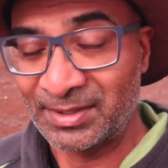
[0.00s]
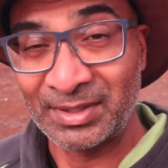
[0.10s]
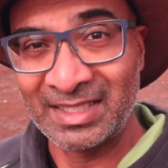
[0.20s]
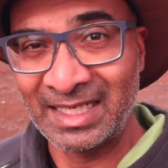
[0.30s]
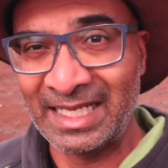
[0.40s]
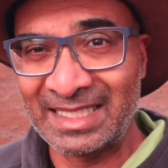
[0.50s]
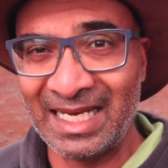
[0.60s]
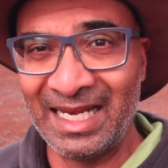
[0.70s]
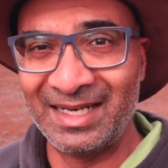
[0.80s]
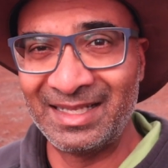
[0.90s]
So this is a
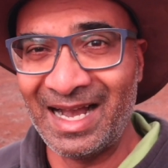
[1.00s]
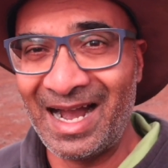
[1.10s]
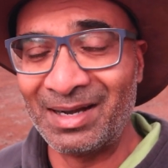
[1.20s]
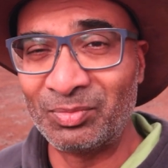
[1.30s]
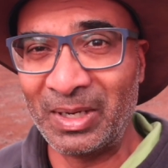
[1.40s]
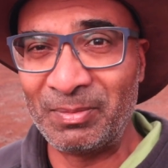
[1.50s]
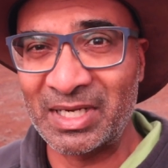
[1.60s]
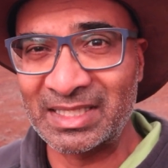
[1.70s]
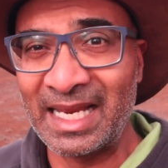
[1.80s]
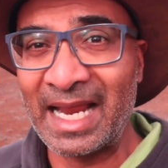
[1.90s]
lesson I learned the hard way,
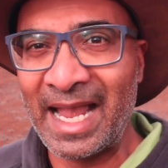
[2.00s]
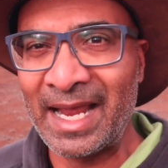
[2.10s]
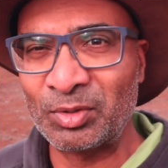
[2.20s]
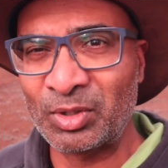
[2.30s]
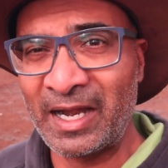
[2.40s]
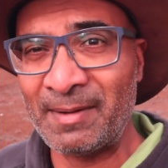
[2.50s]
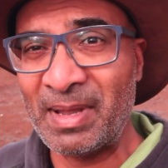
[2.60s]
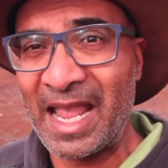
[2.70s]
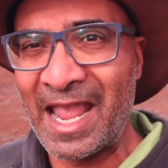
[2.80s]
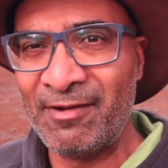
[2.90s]
because then I had to
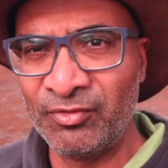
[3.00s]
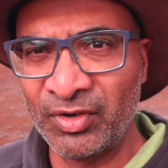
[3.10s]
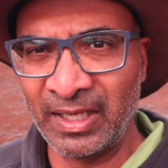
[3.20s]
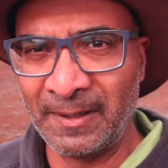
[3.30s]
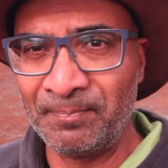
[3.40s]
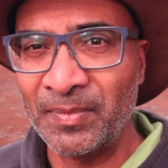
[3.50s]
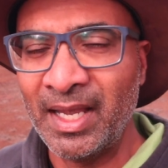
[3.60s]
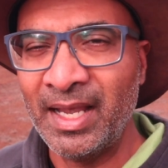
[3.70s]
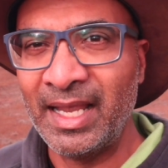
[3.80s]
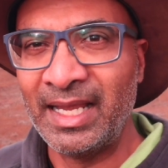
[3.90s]
cram everything
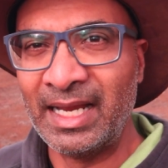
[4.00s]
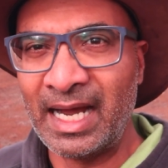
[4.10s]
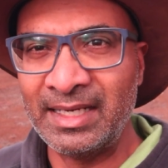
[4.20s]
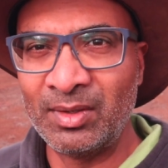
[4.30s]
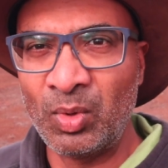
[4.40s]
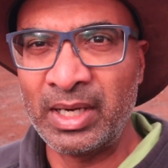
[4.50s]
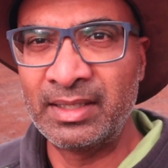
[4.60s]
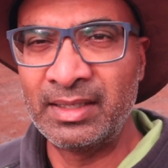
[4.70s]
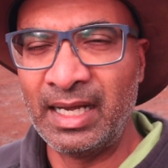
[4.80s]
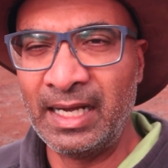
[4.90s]
under
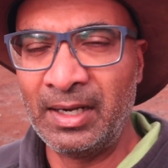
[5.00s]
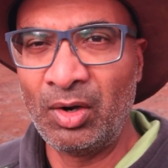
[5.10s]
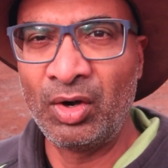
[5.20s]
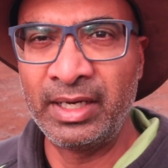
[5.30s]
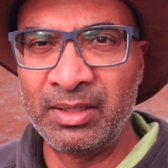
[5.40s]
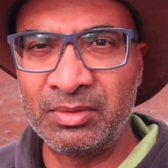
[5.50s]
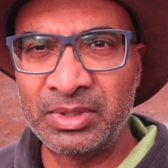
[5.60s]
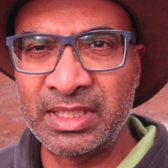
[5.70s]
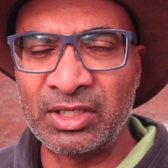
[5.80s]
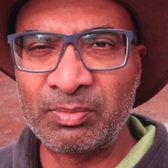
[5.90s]
one awning,
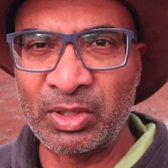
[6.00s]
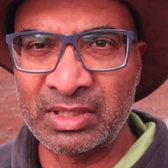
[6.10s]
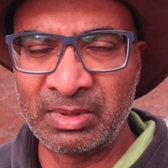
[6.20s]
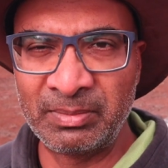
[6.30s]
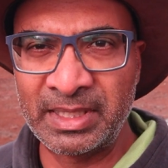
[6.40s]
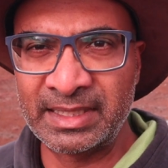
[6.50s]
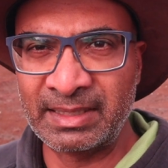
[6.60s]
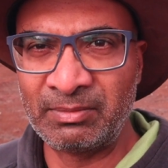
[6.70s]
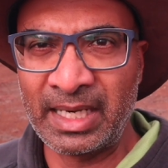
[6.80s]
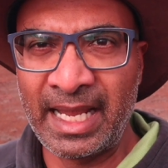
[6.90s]
which is not possible,
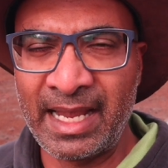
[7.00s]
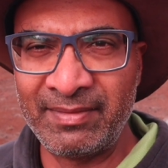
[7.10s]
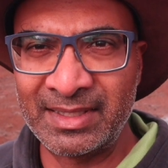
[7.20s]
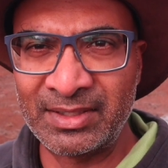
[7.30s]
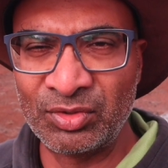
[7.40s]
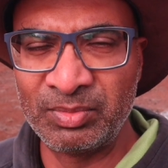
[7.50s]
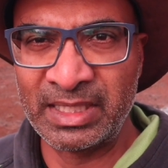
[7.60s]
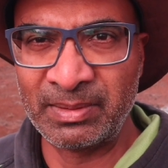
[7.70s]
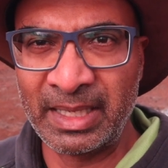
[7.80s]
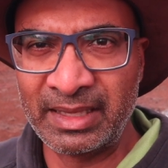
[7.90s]
because what I have is a 2
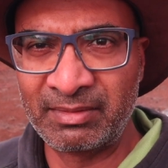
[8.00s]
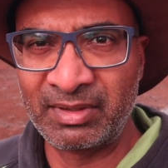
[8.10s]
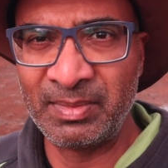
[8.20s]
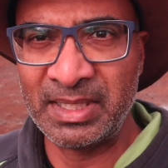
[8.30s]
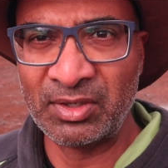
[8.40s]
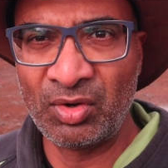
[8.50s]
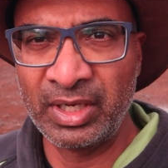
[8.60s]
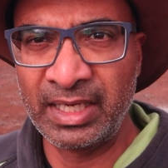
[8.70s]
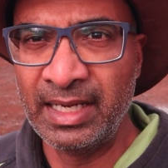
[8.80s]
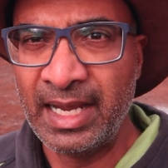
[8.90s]
meter by 3 meter
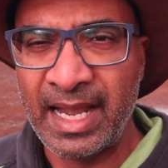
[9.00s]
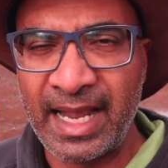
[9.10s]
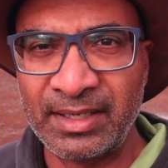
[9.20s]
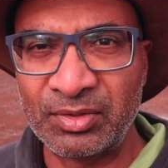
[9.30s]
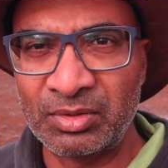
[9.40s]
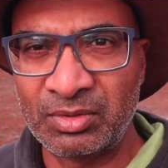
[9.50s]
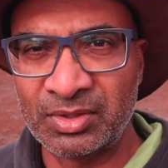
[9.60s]
awning, and to